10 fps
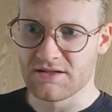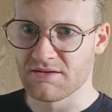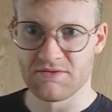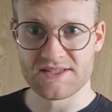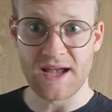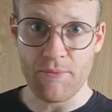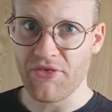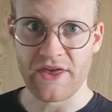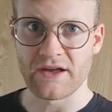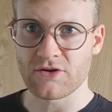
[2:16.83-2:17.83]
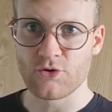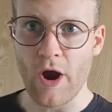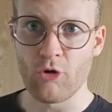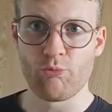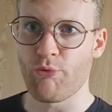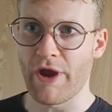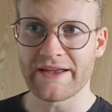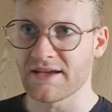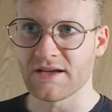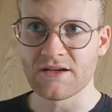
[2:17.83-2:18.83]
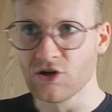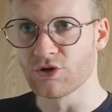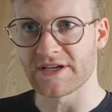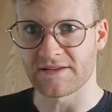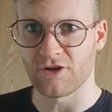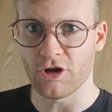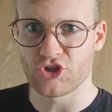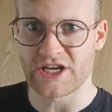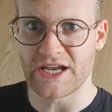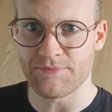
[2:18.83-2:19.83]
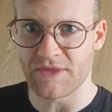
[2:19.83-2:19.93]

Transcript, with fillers: something groundbreaking, new technology.